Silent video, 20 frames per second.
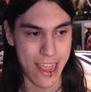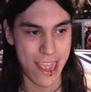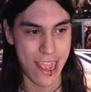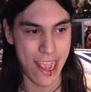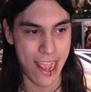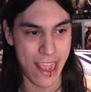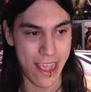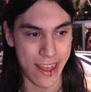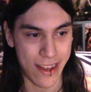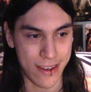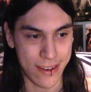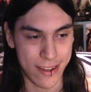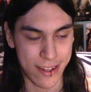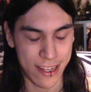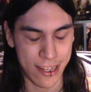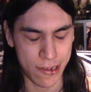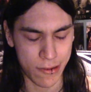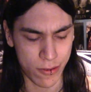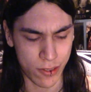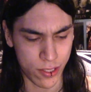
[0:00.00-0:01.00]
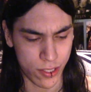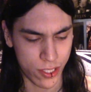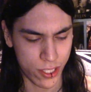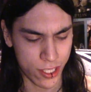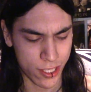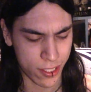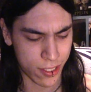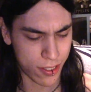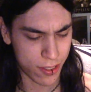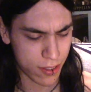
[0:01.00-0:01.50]
and it was
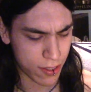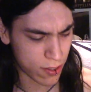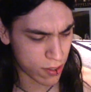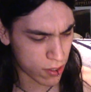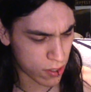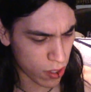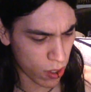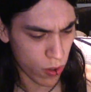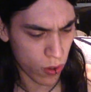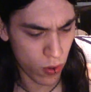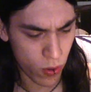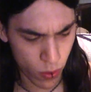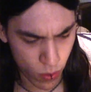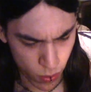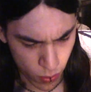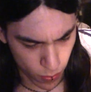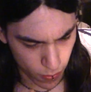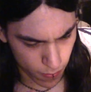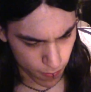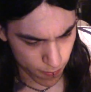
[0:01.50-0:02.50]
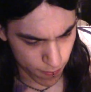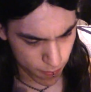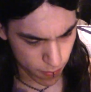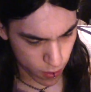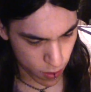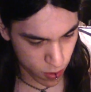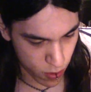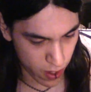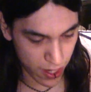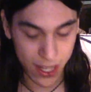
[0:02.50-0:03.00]
just so
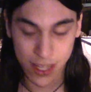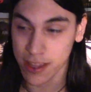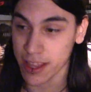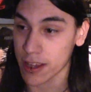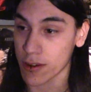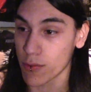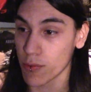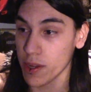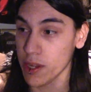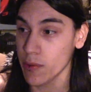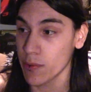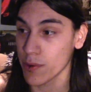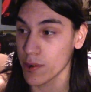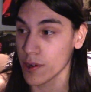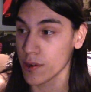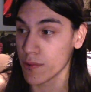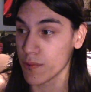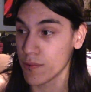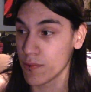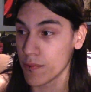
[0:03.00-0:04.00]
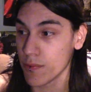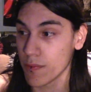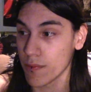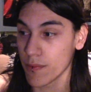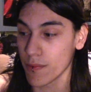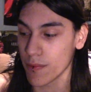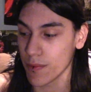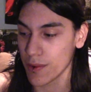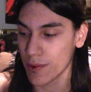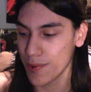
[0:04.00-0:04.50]
crazy. Like we were
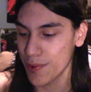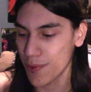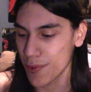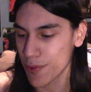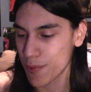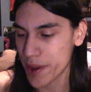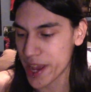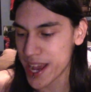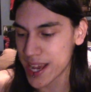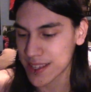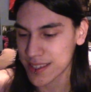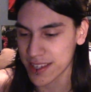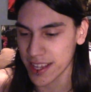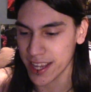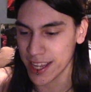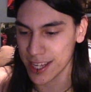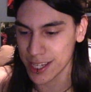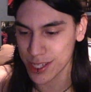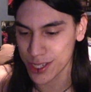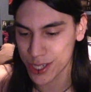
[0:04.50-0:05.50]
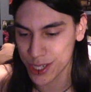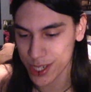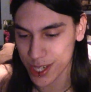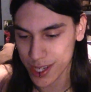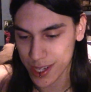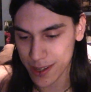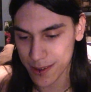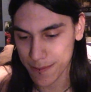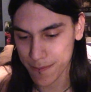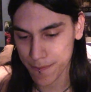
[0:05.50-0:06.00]
backstage
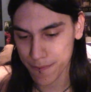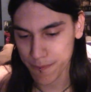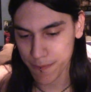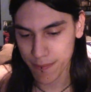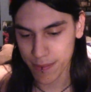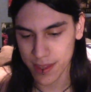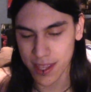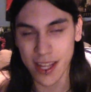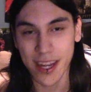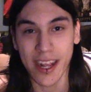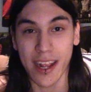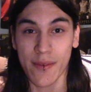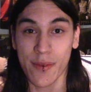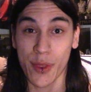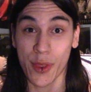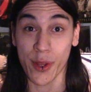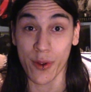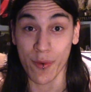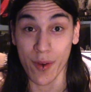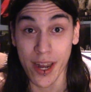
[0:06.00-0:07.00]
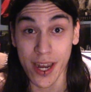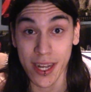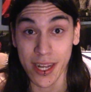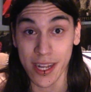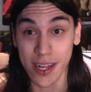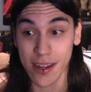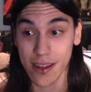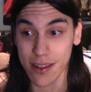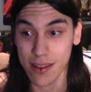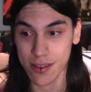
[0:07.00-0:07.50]
getting everything
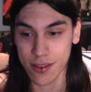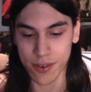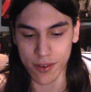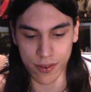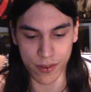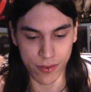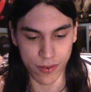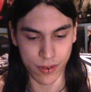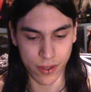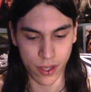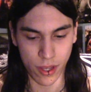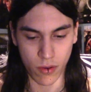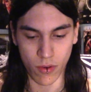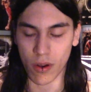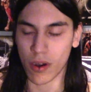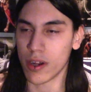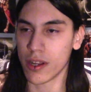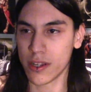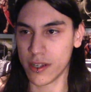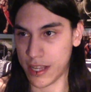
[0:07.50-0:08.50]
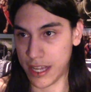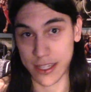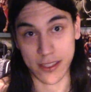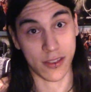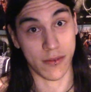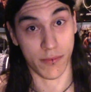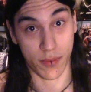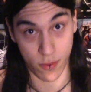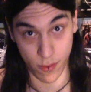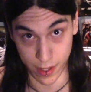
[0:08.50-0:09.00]
ready to go on at
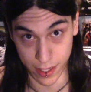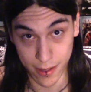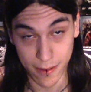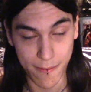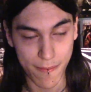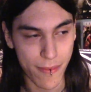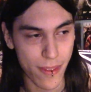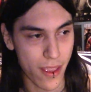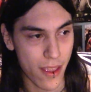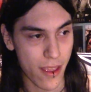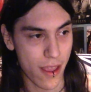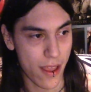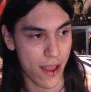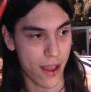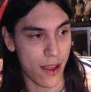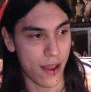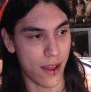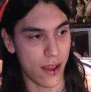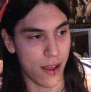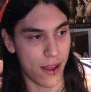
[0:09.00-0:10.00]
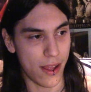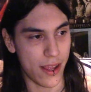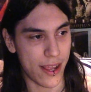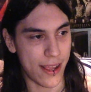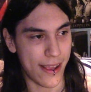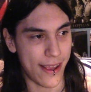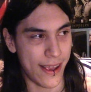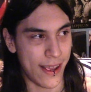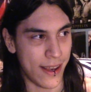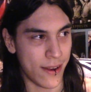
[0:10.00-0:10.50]
some point.
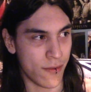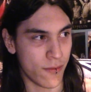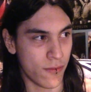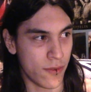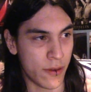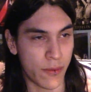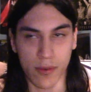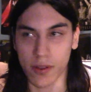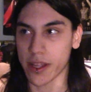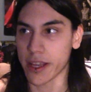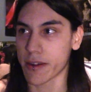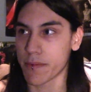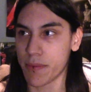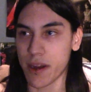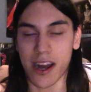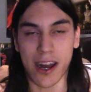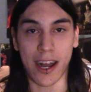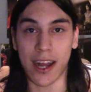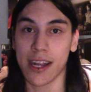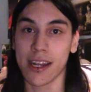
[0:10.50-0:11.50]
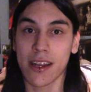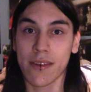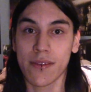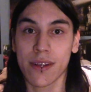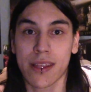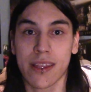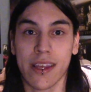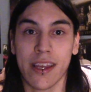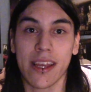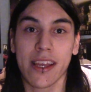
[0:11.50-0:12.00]
And we were like behind
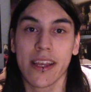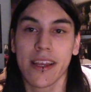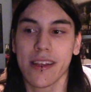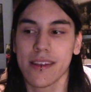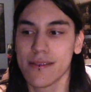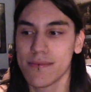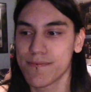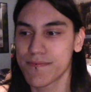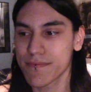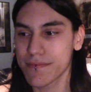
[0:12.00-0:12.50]
everything and